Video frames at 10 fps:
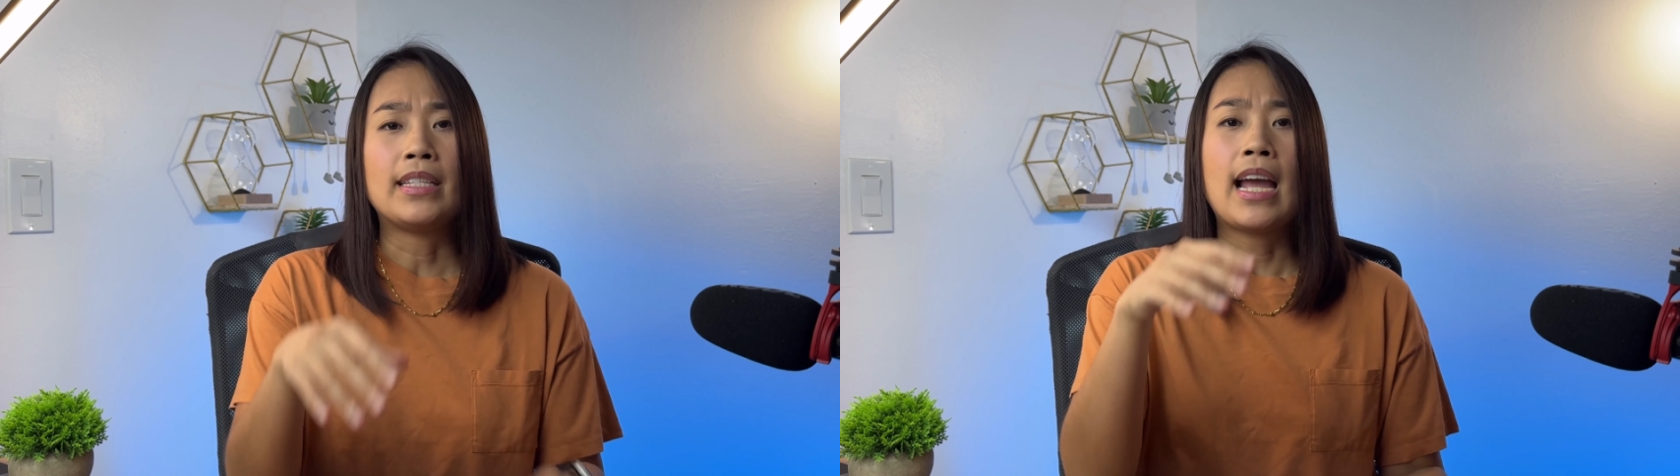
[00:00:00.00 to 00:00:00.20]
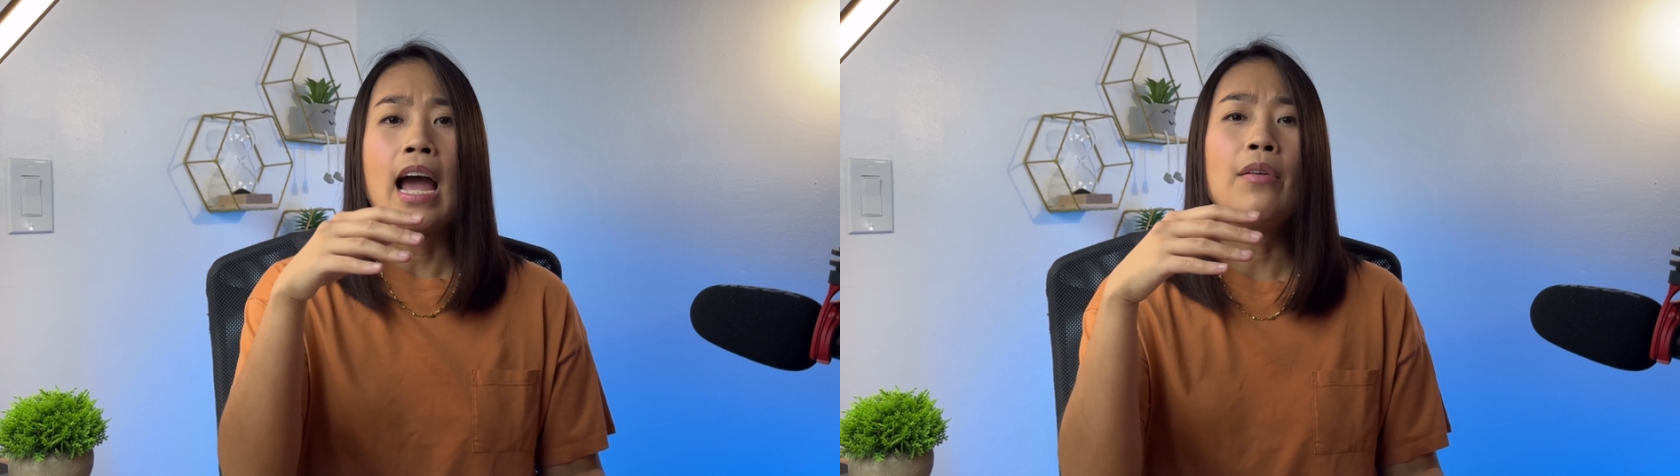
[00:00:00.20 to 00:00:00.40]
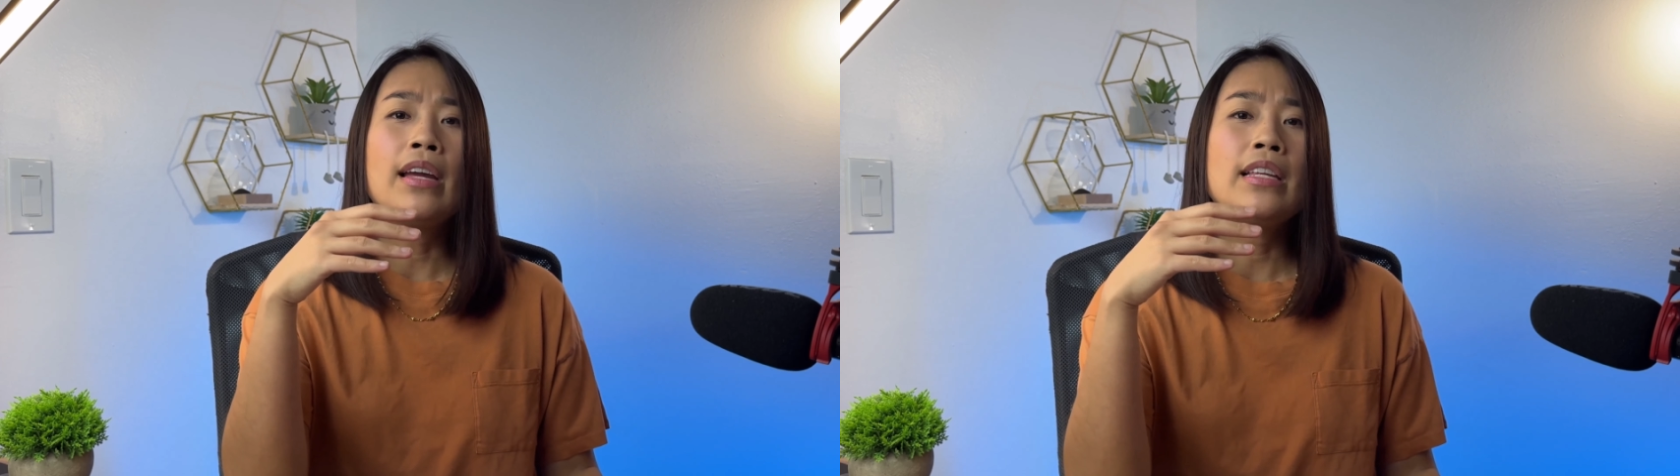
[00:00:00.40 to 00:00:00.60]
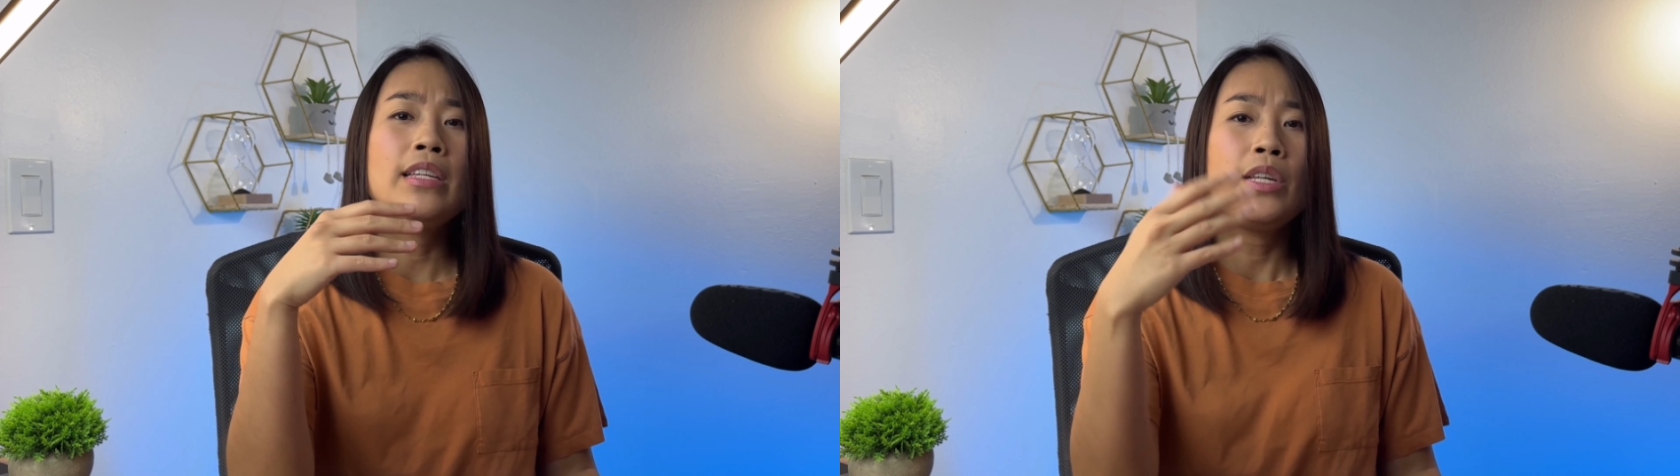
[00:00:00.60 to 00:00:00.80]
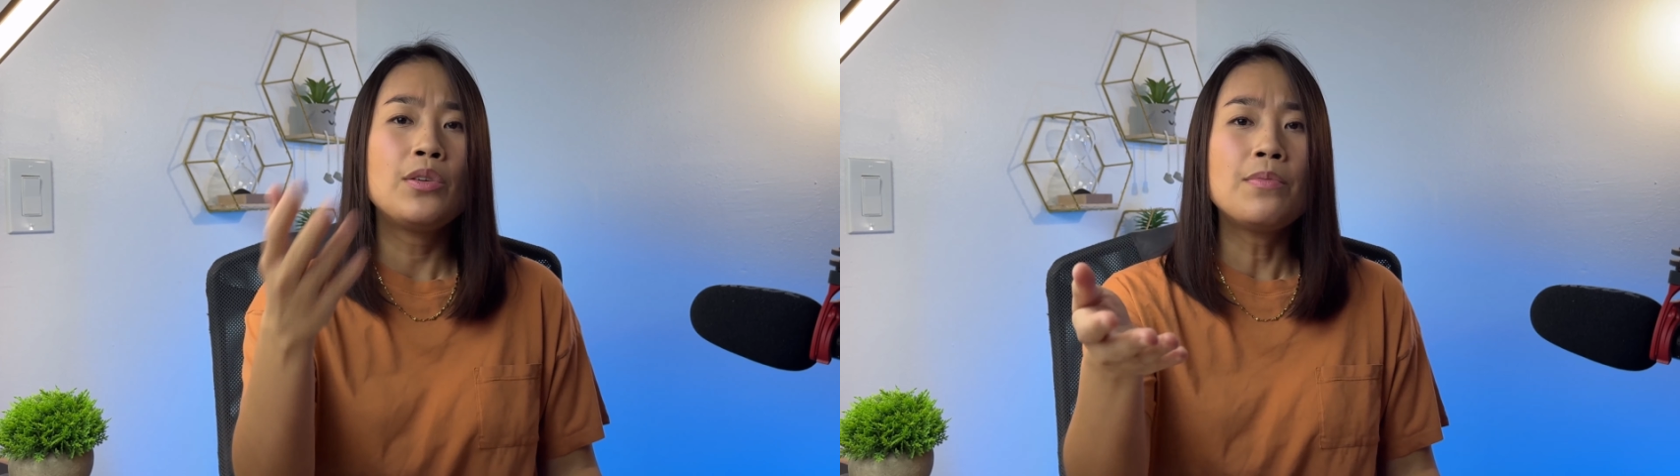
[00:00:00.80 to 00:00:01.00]
How can
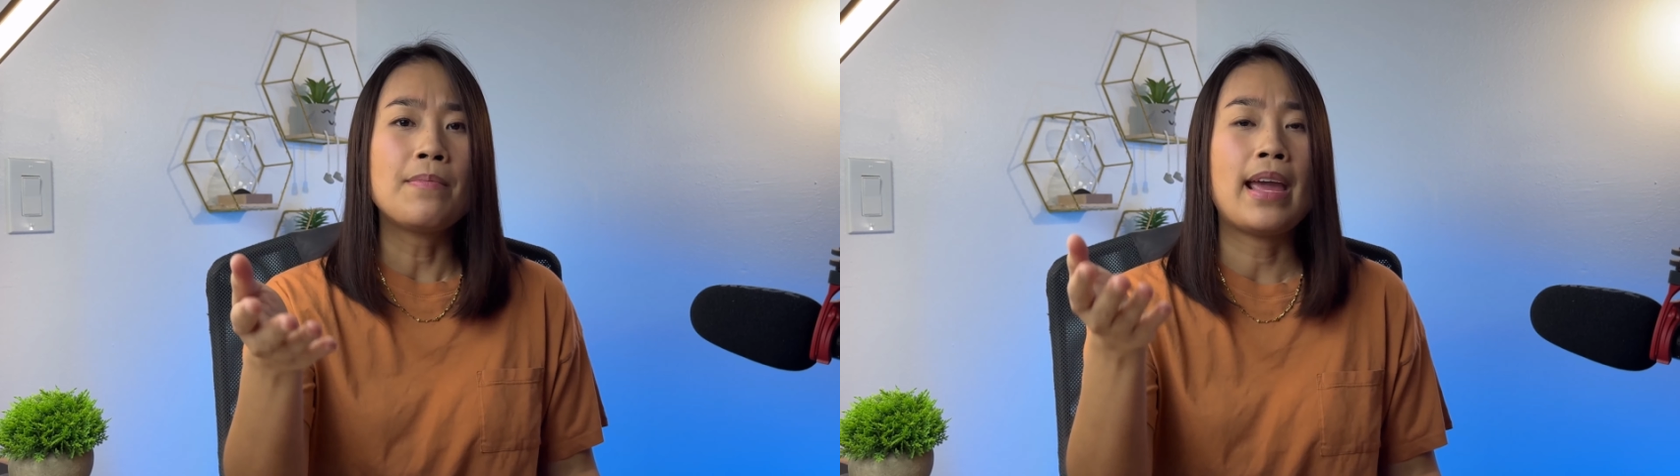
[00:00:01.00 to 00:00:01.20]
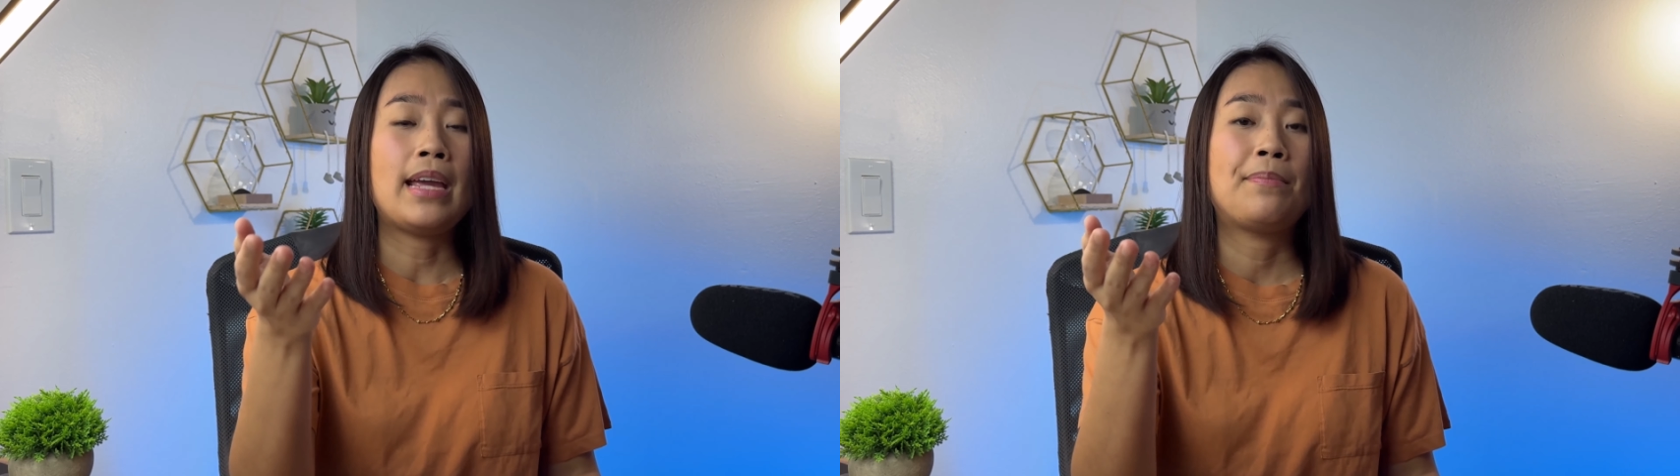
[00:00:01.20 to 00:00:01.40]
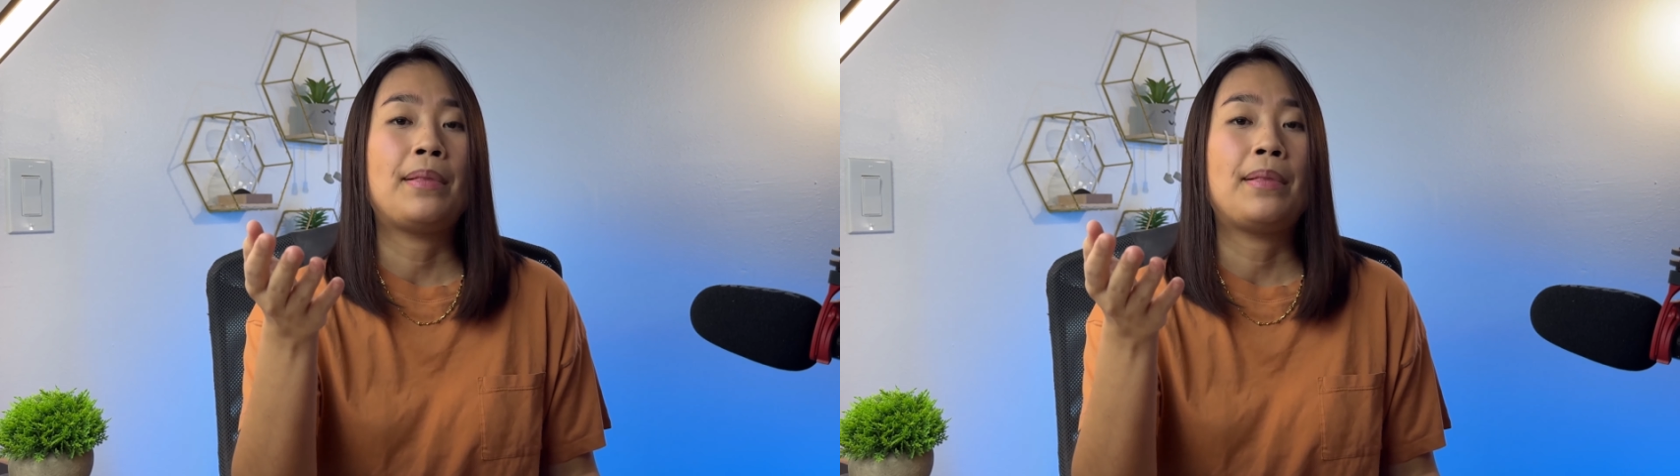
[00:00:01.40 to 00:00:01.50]
you make